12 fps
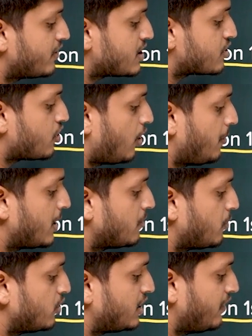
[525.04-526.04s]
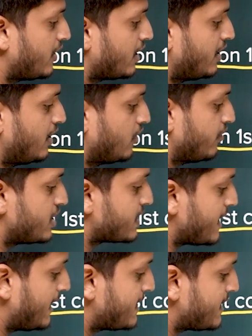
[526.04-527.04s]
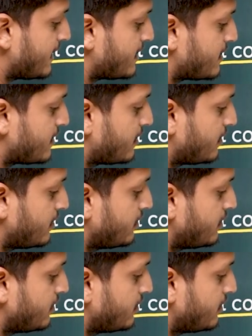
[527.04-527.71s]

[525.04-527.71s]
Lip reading: which is common in both E1 and E2, which is heads.